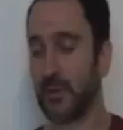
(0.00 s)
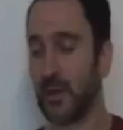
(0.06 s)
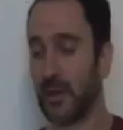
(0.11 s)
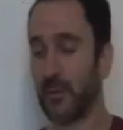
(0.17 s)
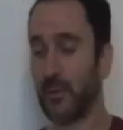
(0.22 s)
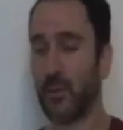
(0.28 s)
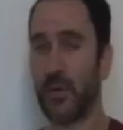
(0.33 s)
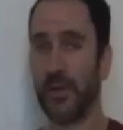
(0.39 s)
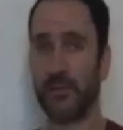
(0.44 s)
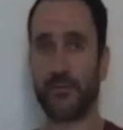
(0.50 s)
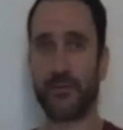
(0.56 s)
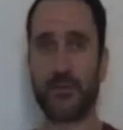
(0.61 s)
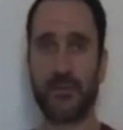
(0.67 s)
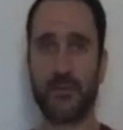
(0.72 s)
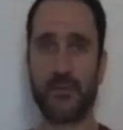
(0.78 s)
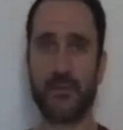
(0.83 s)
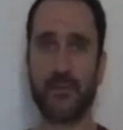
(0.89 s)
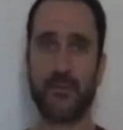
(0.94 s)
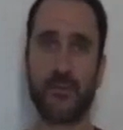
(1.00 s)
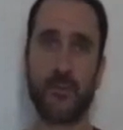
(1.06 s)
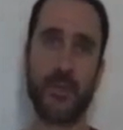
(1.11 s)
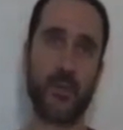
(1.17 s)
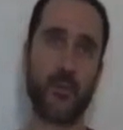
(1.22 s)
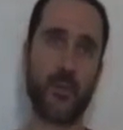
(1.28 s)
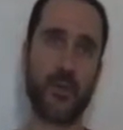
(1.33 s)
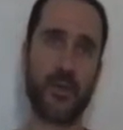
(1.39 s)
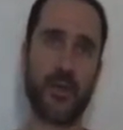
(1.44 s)
a lot of weight to
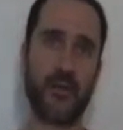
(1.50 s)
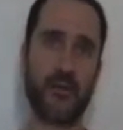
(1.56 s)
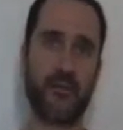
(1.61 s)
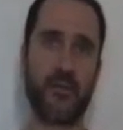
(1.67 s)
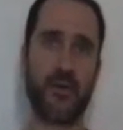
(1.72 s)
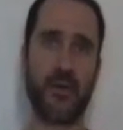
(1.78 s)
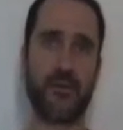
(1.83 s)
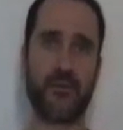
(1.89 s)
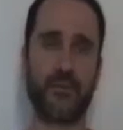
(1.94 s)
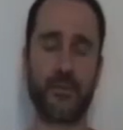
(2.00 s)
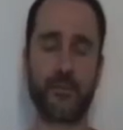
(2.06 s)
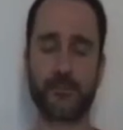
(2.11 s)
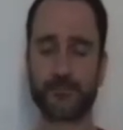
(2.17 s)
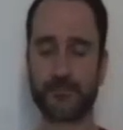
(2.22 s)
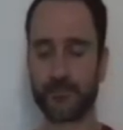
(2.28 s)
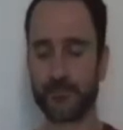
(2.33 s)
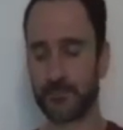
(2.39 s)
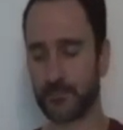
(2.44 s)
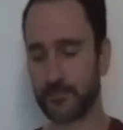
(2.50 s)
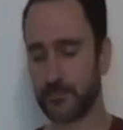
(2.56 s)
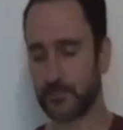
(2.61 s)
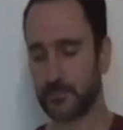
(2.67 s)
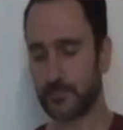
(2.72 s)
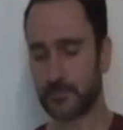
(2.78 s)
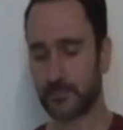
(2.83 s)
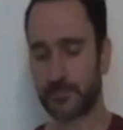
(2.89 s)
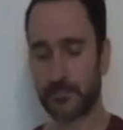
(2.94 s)
make 185.
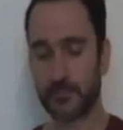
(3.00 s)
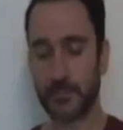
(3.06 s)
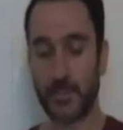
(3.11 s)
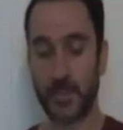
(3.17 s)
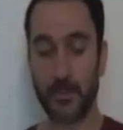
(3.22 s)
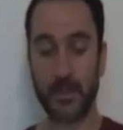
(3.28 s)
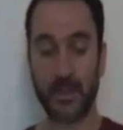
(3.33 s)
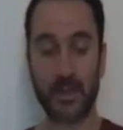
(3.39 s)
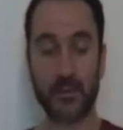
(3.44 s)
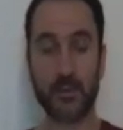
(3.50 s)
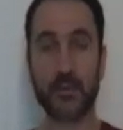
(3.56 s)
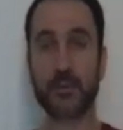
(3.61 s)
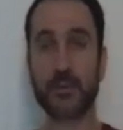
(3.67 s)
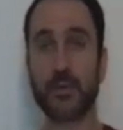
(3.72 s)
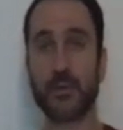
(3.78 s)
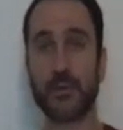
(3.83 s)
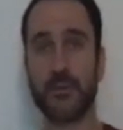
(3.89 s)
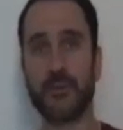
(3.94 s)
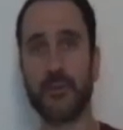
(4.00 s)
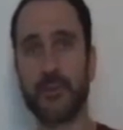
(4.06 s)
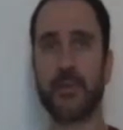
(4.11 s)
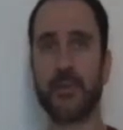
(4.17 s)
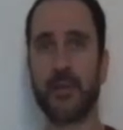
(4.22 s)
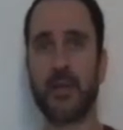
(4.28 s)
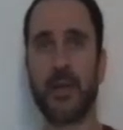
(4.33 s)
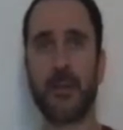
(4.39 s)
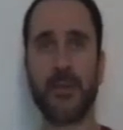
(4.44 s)
But he looked good.
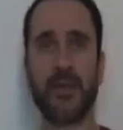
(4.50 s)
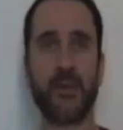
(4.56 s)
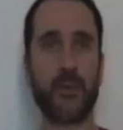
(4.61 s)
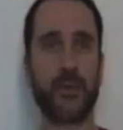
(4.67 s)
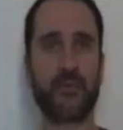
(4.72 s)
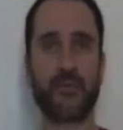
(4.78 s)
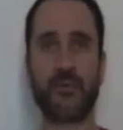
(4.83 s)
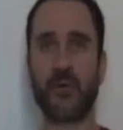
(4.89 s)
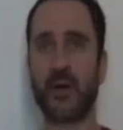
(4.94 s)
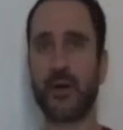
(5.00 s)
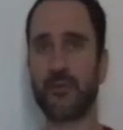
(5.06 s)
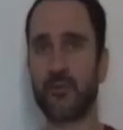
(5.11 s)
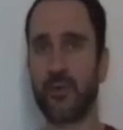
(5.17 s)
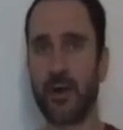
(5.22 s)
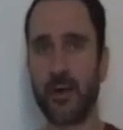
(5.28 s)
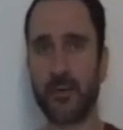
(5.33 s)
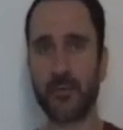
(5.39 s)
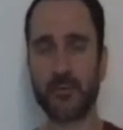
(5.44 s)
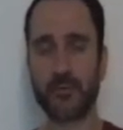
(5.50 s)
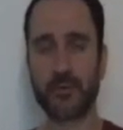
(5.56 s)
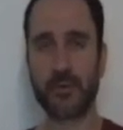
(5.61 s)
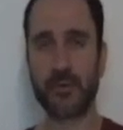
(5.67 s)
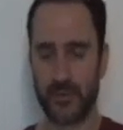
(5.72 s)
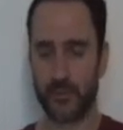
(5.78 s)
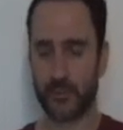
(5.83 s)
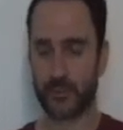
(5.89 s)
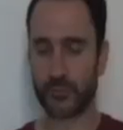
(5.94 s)
I mean, he went 5 rounds.
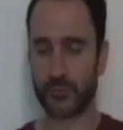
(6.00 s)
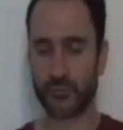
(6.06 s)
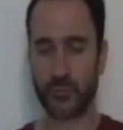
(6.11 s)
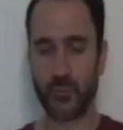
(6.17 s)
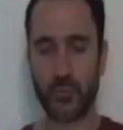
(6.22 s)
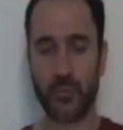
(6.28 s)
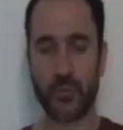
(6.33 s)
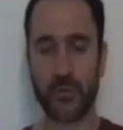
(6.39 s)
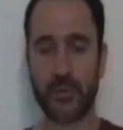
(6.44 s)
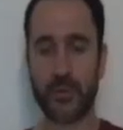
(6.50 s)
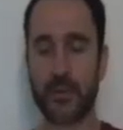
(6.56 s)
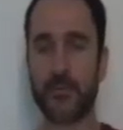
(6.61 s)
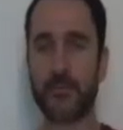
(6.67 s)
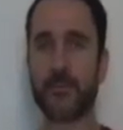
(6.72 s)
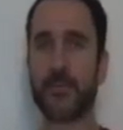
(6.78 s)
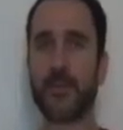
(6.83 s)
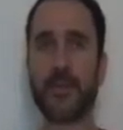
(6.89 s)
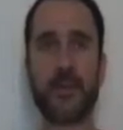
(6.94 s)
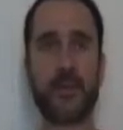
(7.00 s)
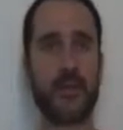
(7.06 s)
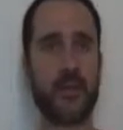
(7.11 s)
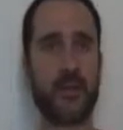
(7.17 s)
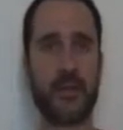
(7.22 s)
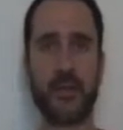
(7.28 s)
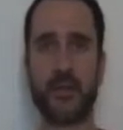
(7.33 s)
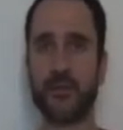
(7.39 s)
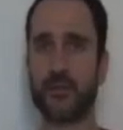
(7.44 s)
He was strong.
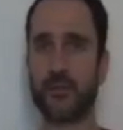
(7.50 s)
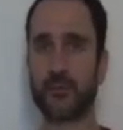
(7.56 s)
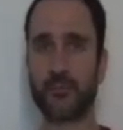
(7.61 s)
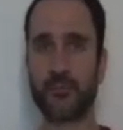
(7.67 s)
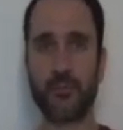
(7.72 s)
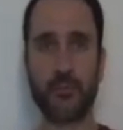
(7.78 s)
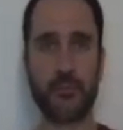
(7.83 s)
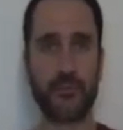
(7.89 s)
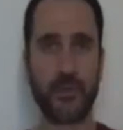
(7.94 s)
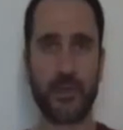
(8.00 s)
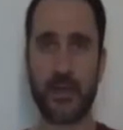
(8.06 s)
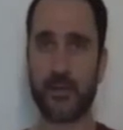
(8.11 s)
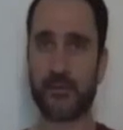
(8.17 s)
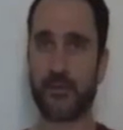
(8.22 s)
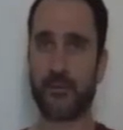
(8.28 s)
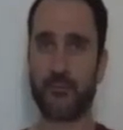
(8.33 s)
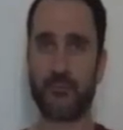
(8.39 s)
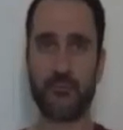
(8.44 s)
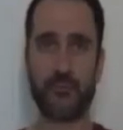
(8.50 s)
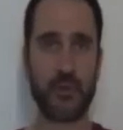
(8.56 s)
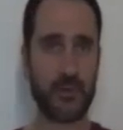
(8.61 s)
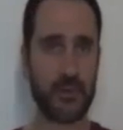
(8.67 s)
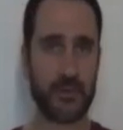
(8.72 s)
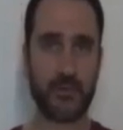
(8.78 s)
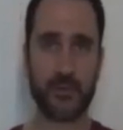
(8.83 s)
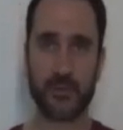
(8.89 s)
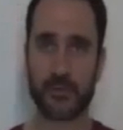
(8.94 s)
He just proved he has a
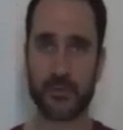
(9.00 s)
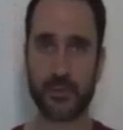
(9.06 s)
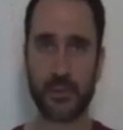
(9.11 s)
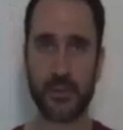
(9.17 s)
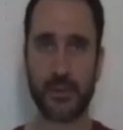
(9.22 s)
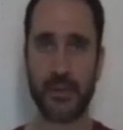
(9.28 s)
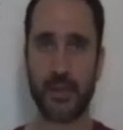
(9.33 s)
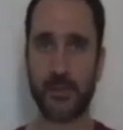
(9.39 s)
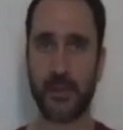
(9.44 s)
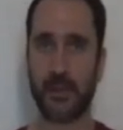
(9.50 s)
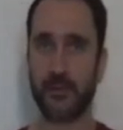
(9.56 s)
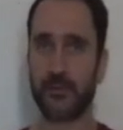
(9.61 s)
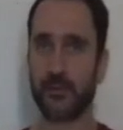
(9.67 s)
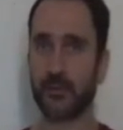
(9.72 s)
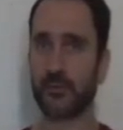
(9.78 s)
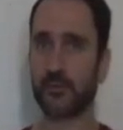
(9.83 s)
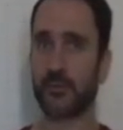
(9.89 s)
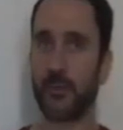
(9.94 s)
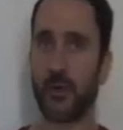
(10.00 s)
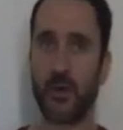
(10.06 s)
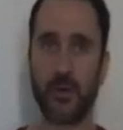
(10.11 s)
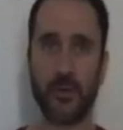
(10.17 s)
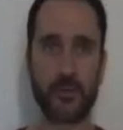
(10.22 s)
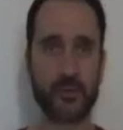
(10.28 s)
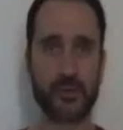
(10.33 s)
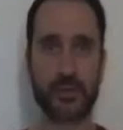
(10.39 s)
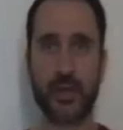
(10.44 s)
really good chin. I mean, he took some
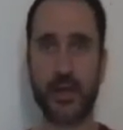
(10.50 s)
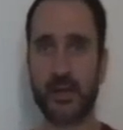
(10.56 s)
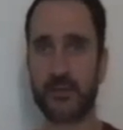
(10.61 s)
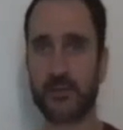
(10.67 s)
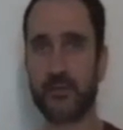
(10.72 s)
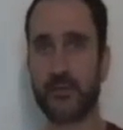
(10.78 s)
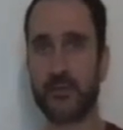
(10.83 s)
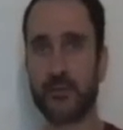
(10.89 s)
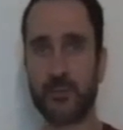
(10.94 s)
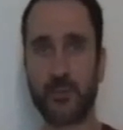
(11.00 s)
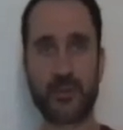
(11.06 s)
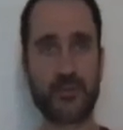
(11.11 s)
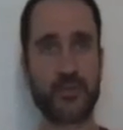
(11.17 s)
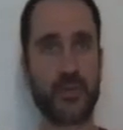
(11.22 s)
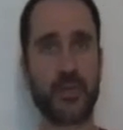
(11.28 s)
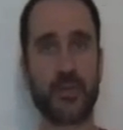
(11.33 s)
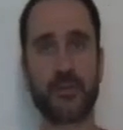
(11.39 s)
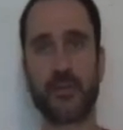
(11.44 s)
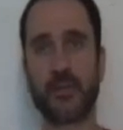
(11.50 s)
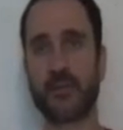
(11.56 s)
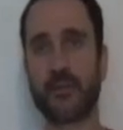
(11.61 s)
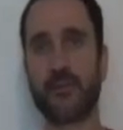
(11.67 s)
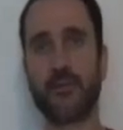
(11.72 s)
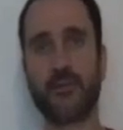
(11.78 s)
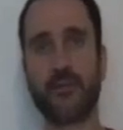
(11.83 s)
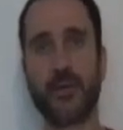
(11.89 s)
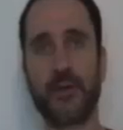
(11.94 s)
hard shots, especially at the end of
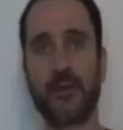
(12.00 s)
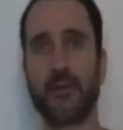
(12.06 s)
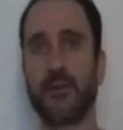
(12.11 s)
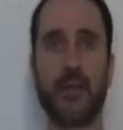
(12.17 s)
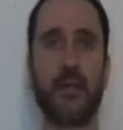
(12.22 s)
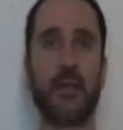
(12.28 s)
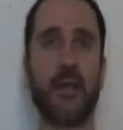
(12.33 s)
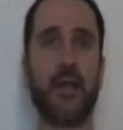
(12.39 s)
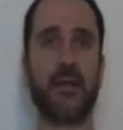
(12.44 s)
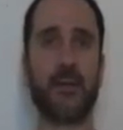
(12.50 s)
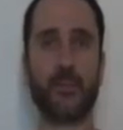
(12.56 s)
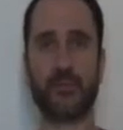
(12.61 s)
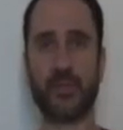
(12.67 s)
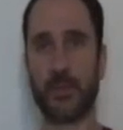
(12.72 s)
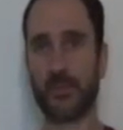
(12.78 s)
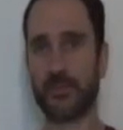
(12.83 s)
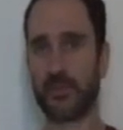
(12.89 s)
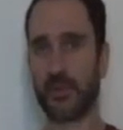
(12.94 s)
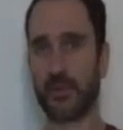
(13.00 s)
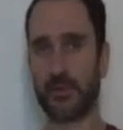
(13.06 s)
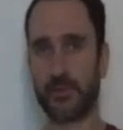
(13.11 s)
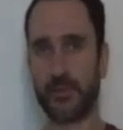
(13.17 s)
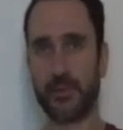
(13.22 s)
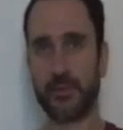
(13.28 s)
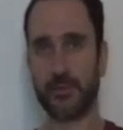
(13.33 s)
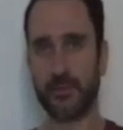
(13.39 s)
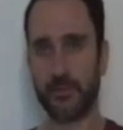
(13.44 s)
the fight, and he was able to
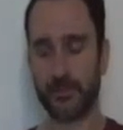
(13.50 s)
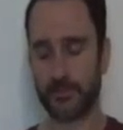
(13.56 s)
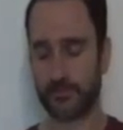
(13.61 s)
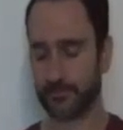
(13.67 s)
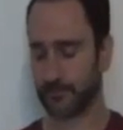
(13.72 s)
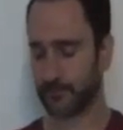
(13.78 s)
continue.